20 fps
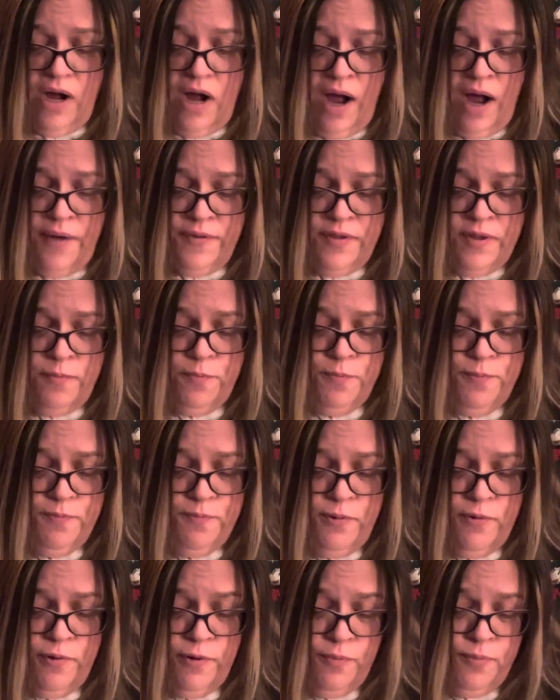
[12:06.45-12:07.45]
uh, the
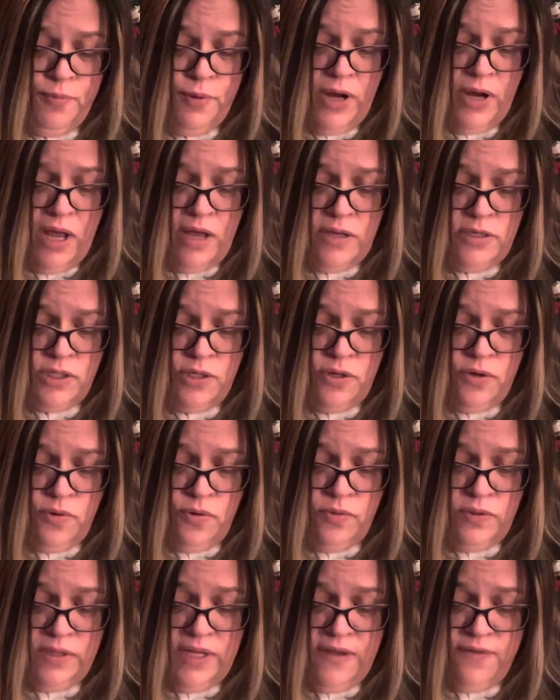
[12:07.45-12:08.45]

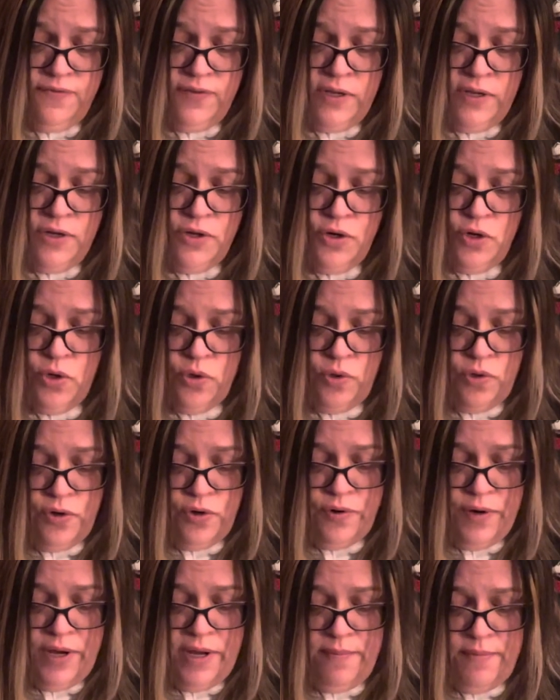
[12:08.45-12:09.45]
Briogeo Leave-In Curl
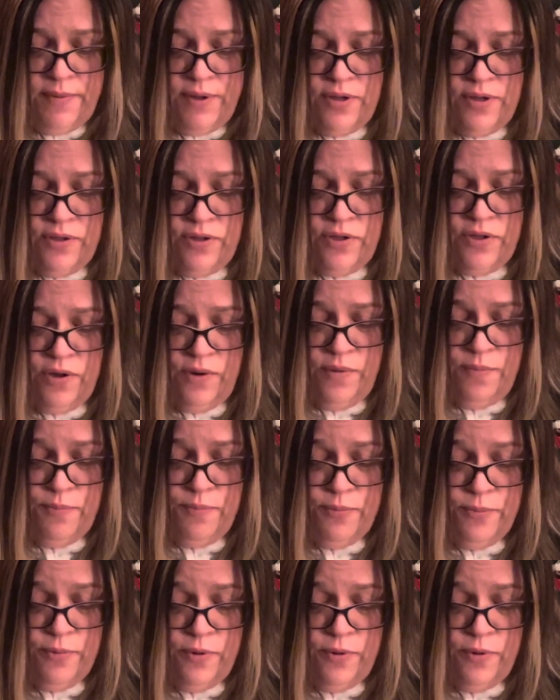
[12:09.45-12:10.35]
Cream, the